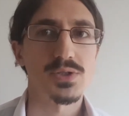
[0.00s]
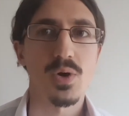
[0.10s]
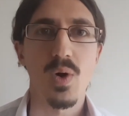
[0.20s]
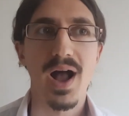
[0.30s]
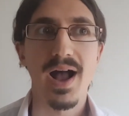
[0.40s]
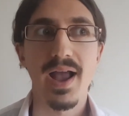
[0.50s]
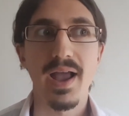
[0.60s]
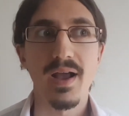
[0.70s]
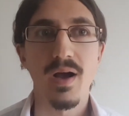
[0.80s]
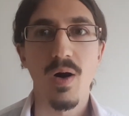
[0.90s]
I
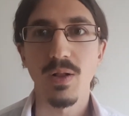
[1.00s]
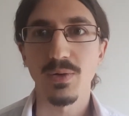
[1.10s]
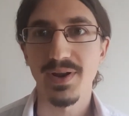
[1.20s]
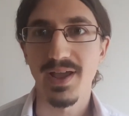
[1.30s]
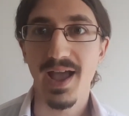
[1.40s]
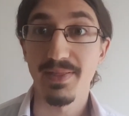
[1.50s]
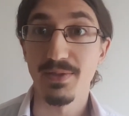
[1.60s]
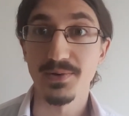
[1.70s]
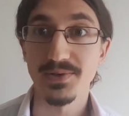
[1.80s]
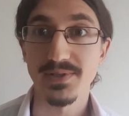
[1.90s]
already had
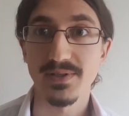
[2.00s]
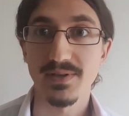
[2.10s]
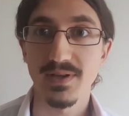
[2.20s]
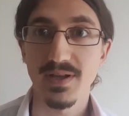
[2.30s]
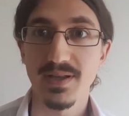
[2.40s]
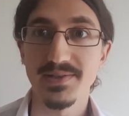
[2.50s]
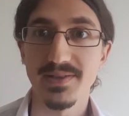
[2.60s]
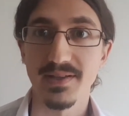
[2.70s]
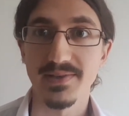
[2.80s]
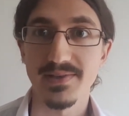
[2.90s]
those
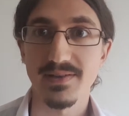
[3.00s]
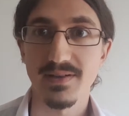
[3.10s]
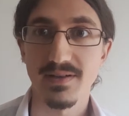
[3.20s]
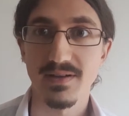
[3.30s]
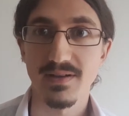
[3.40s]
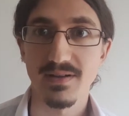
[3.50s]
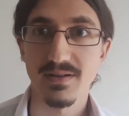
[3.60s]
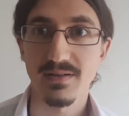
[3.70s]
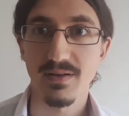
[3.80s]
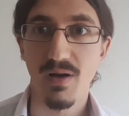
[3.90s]
instincts
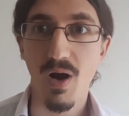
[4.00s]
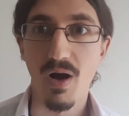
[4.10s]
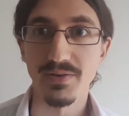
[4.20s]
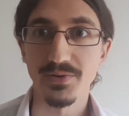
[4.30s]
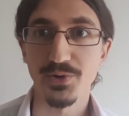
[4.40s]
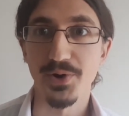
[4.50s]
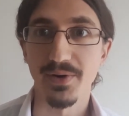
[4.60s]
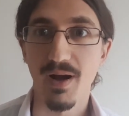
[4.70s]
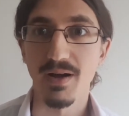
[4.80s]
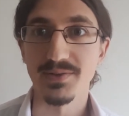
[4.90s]
turned
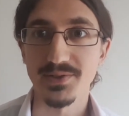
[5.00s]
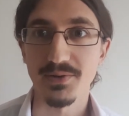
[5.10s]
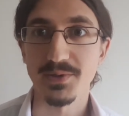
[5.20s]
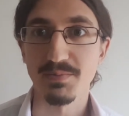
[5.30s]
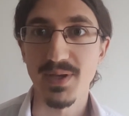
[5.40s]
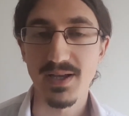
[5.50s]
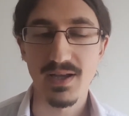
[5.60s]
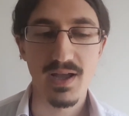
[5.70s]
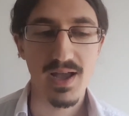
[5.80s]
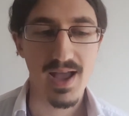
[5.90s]
on, so to speak.
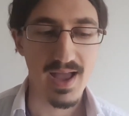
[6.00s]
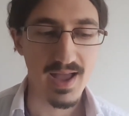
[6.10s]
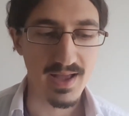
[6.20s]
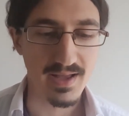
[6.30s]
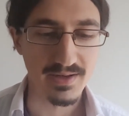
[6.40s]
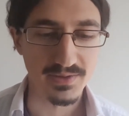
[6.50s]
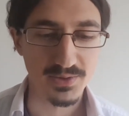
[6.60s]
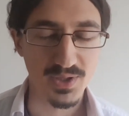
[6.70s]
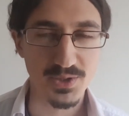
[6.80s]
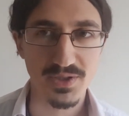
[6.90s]
And so
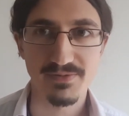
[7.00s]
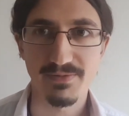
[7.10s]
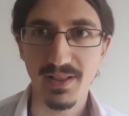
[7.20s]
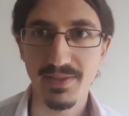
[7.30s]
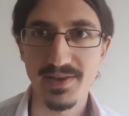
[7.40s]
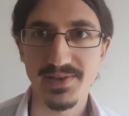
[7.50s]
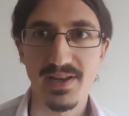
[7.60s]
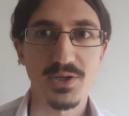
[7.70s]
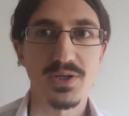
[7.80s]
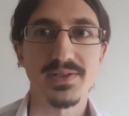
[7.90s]
I just felt this and I
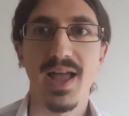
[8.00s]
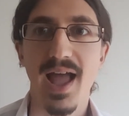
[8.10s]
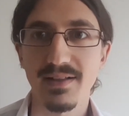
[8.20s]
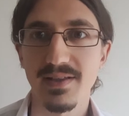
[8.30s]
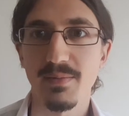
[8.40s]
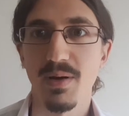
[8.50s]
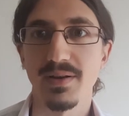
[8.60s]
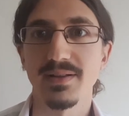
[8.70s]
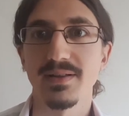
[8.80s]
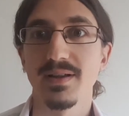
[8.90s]
just acted upon
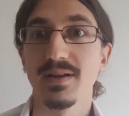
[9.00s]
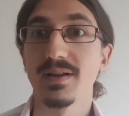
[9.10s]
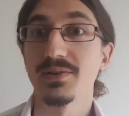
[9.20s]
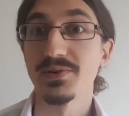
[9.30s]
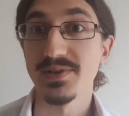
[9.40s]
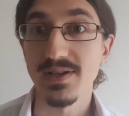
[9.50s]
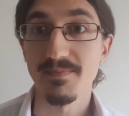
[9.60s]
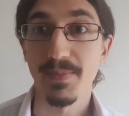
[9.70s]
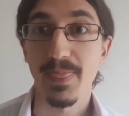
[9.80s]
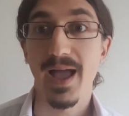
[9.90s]
it. You see,
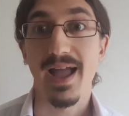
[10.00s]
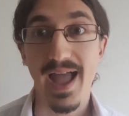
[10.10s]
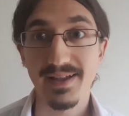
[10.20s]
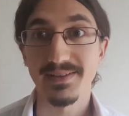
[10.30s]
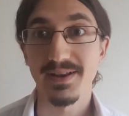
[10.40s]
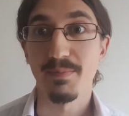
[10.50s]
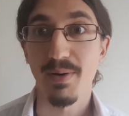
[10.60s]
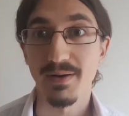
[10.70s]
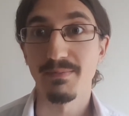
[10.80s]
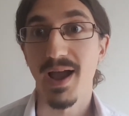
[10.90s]
I acted
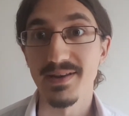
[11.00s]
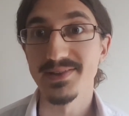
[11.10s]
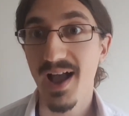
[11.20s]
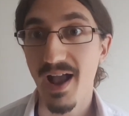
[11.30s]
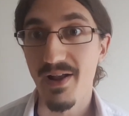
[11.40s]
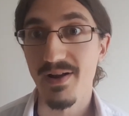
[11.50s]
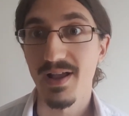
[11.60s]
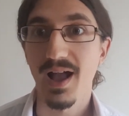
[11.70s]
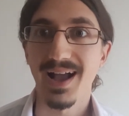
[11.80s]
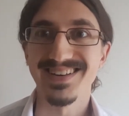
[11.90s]
upon my desire.
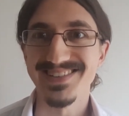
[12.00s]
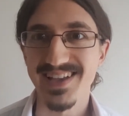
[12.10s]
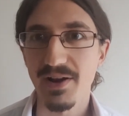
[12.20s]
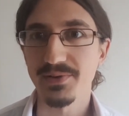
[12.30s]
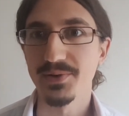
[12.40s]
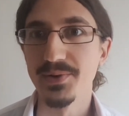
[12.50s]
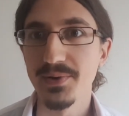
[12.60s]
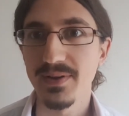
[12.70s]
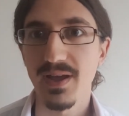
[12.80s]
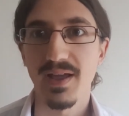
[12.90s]
I desired to do
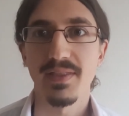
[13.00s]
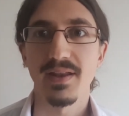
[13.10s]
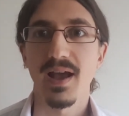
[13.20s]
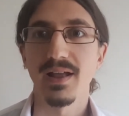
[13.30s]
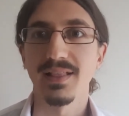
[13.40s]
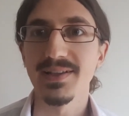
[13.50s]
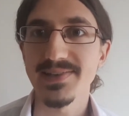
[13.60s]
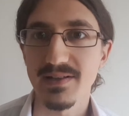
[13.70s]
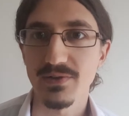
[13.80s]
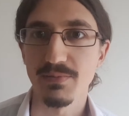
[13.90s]
it, and then I
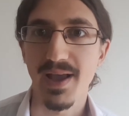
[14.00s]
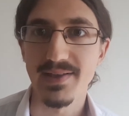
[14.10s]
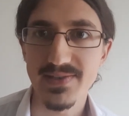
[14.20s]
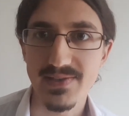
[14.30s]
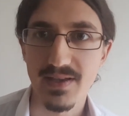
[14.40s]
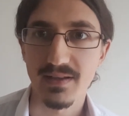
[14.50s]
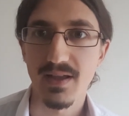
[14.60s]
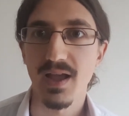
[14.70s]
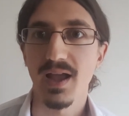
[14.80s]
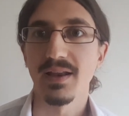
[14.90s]
listened to my instinct
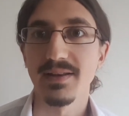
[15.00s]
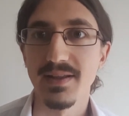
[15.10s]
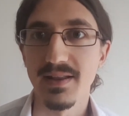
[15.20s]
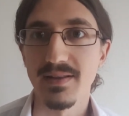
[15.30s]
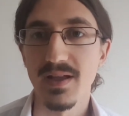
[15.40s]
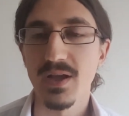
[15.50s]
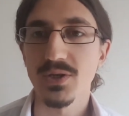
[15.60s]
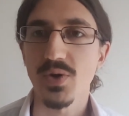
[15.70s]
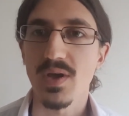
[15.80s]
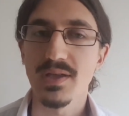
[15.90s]
and I did it. So
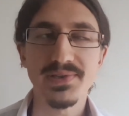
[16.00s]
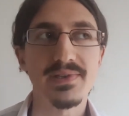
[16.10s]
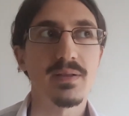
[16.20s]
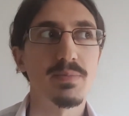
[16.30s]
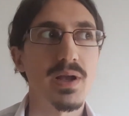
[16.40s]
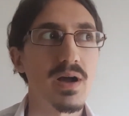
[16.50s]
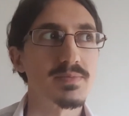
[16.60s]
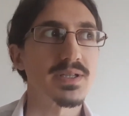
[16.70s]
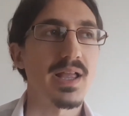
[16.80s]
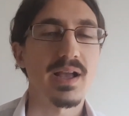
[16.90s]
instinct becomes
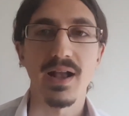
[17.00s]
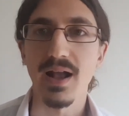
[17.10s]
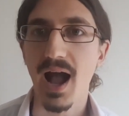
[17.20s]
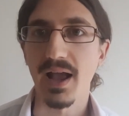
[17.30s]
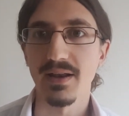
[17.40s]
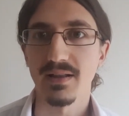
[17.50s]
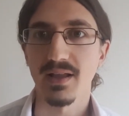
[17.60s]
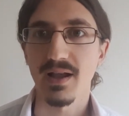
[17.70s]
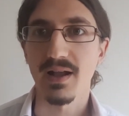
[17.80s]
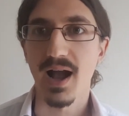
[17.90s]
like a guide, like a
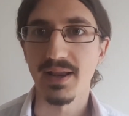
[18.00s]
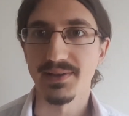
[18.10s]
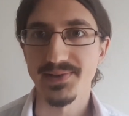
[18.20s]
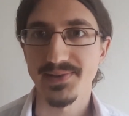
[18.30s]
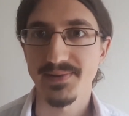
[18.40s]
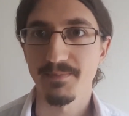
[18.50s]
guidance.